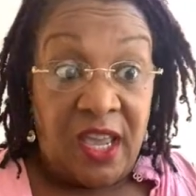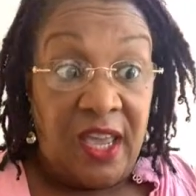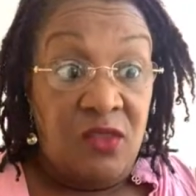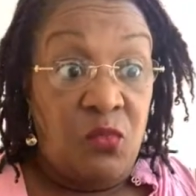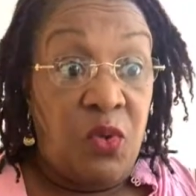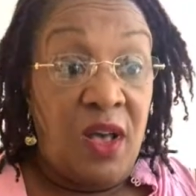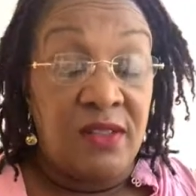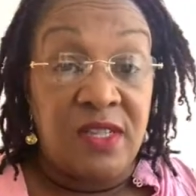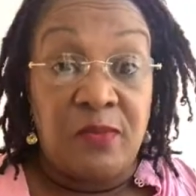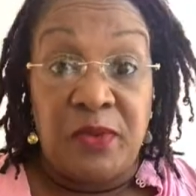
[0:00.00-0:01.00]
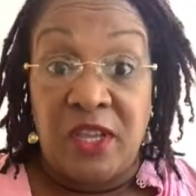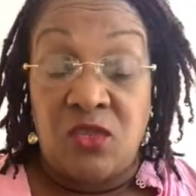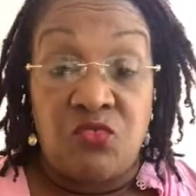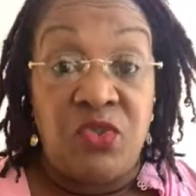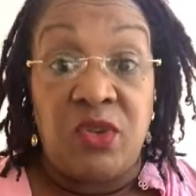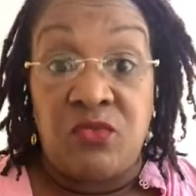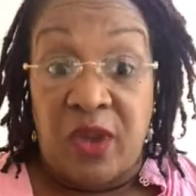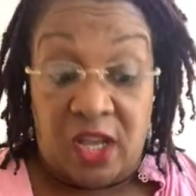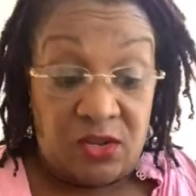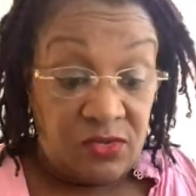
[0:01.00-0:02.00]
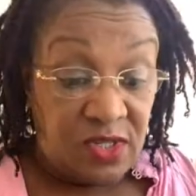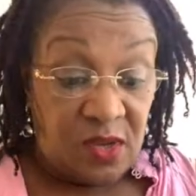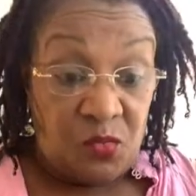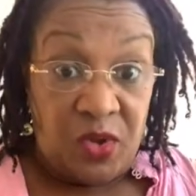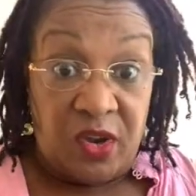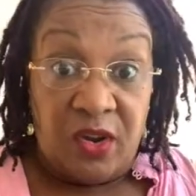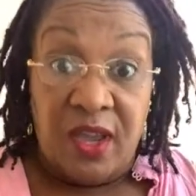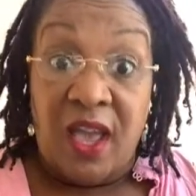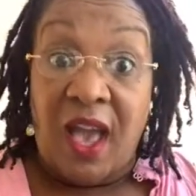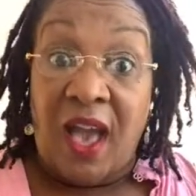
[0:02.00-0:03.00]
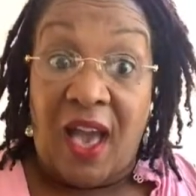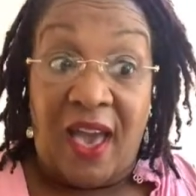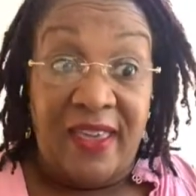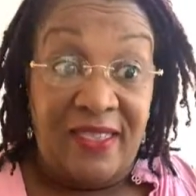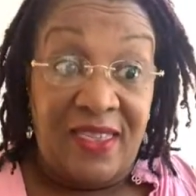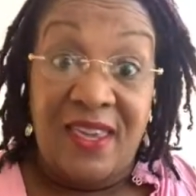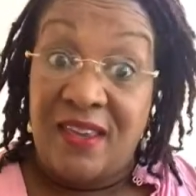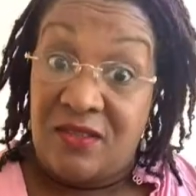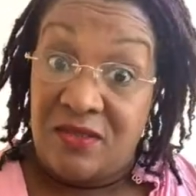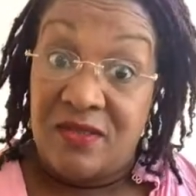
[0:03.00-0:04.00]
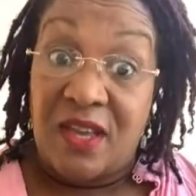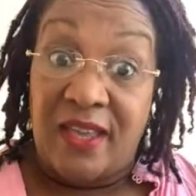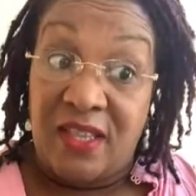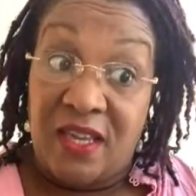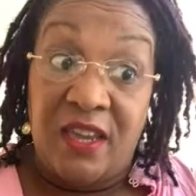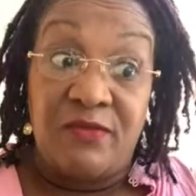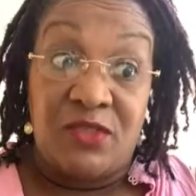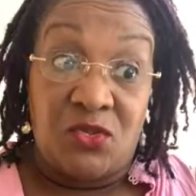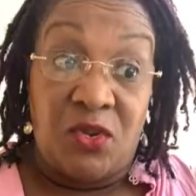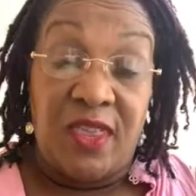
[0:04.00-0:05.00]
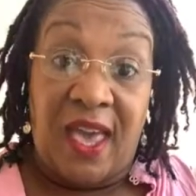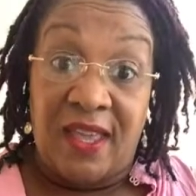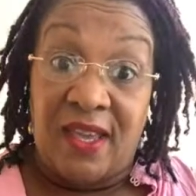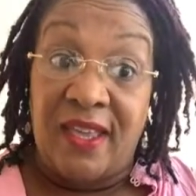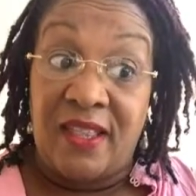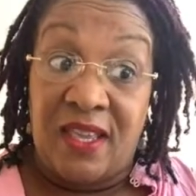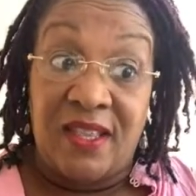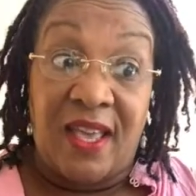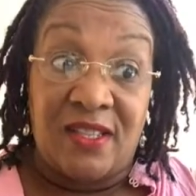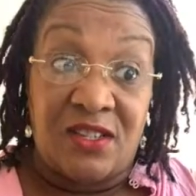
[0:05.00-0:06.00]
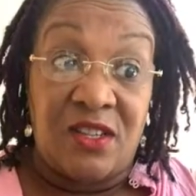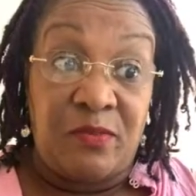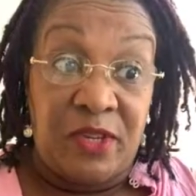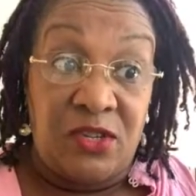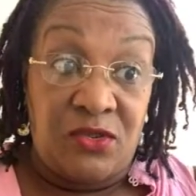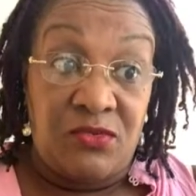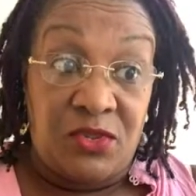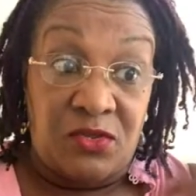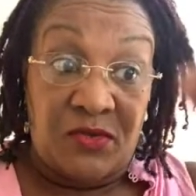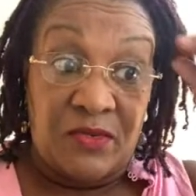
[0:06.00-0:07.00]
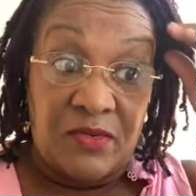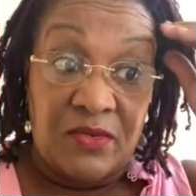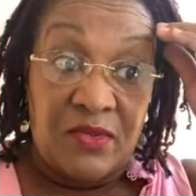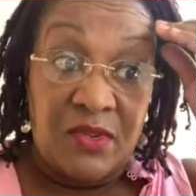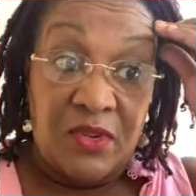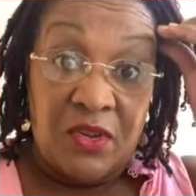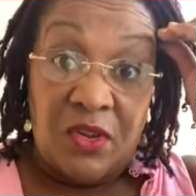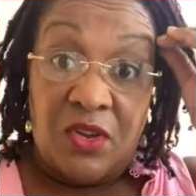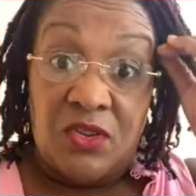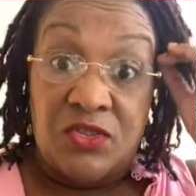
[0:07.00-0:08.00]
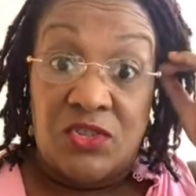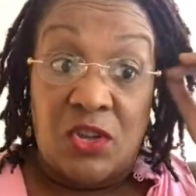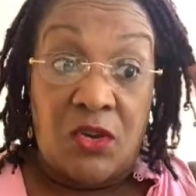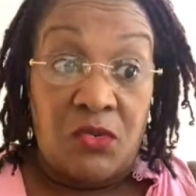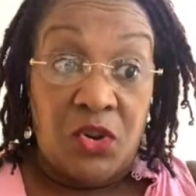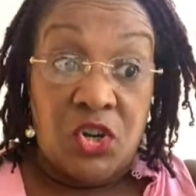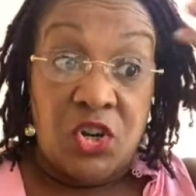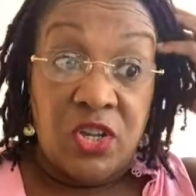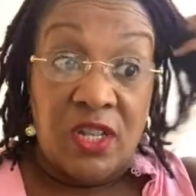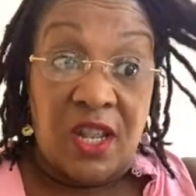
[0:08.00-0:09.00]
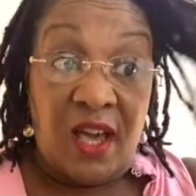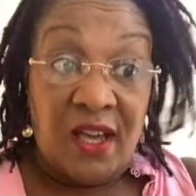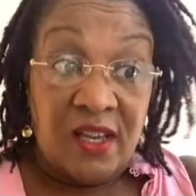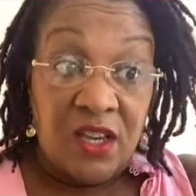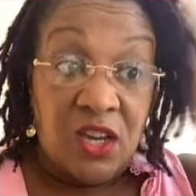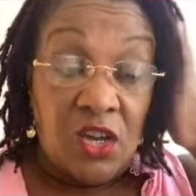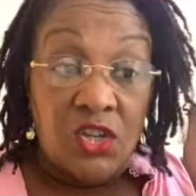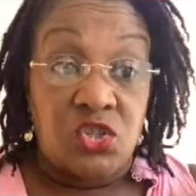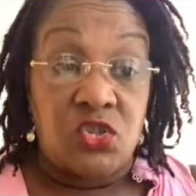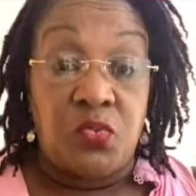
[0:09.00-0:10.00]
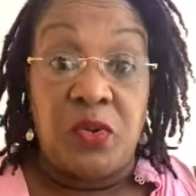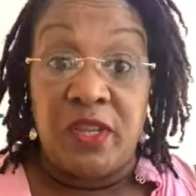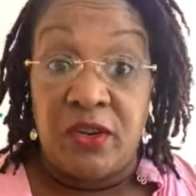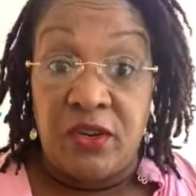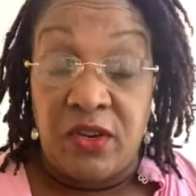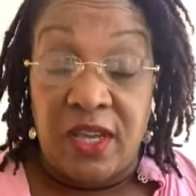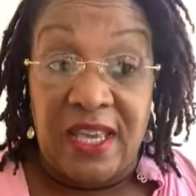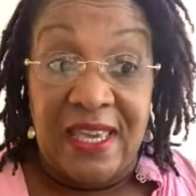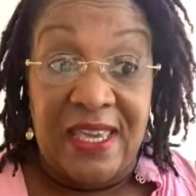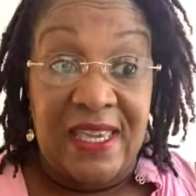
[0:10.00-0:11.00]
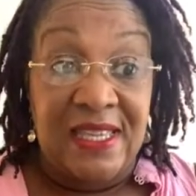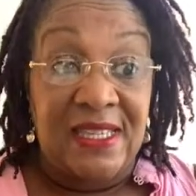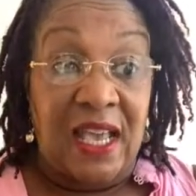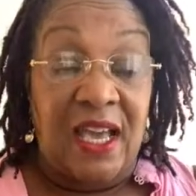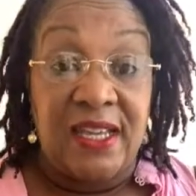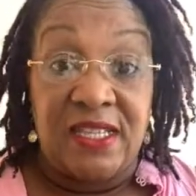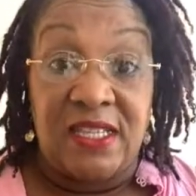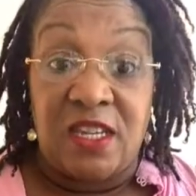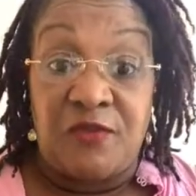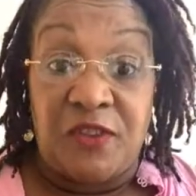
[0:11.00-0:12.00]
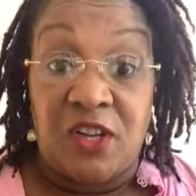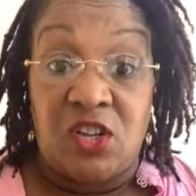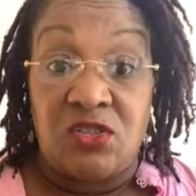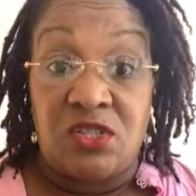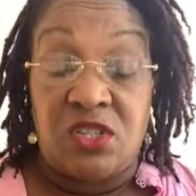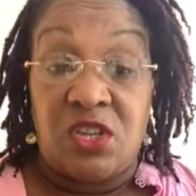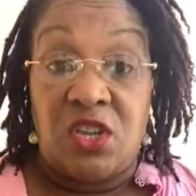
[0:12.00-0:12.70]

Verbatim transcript: and wound up being a re- recluse somewhere. I think I think Aiden saw that. I think that's going to be you too. So good luck. Twitter is a difficult